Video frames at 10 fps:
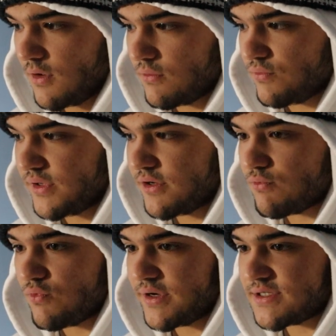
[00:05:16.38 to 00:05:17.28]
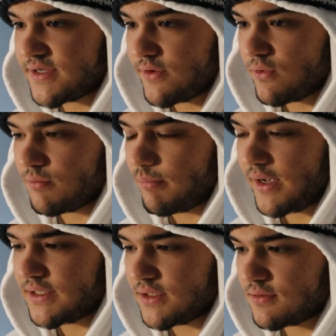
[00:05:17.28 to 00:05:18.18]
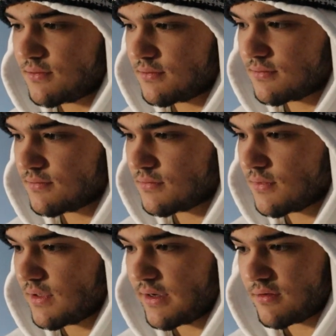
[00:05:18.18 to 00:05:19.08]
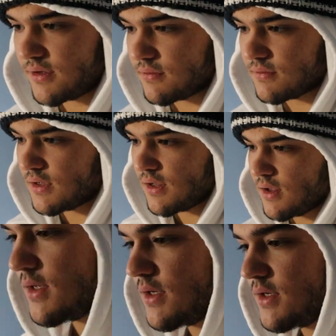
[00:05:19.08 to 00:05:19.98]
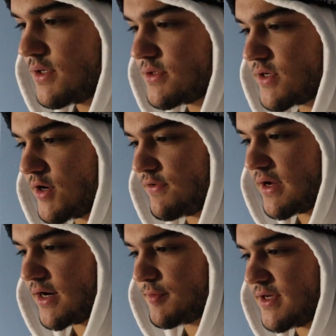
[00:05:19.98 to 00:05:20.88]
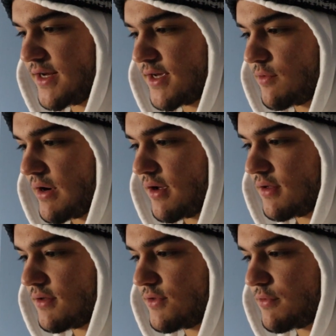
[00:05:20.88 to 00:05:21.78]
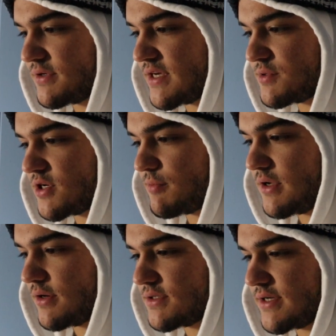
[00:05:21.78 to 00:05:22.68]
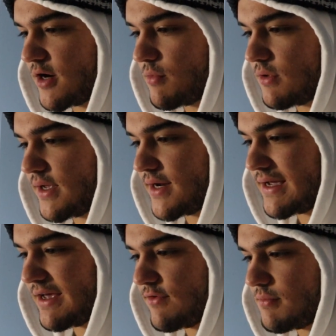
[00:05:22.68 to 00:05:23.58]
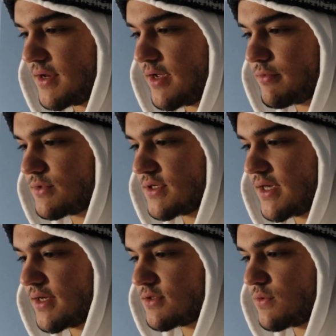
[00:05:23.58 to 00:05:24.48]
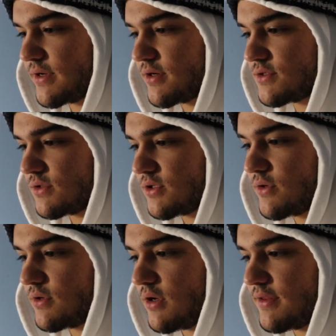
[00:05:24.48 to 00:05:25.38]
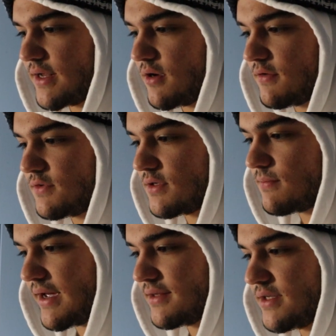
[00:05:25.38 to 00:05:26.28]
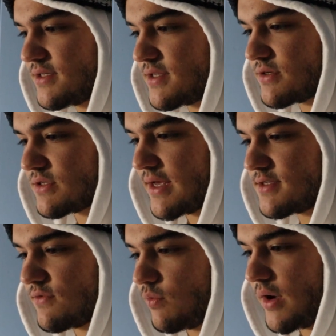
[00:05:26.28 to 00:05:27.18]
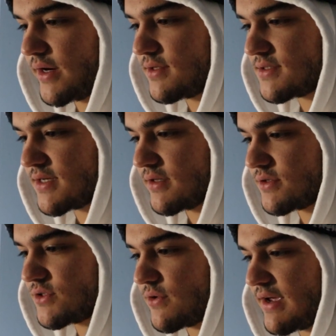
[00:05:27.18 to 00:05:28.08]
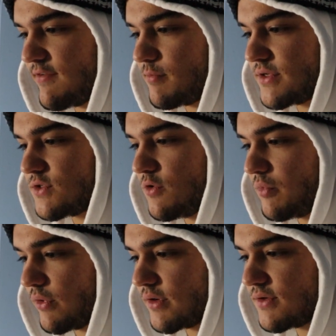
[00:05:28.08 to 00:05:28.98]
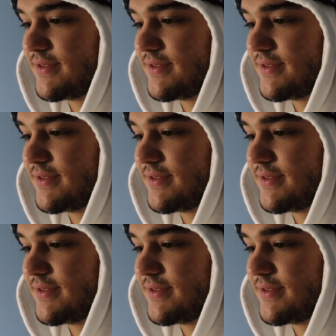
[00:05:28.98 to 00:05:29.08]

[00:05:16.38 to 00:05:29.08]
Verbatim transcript: A really rusty old bunny. I don't know. Sorry for not updating in a while. The reception up here is terrible, and I haven't been able to get Twitter to load all that often. At least there's lots of wine in the cellar, so I haven't been too bored.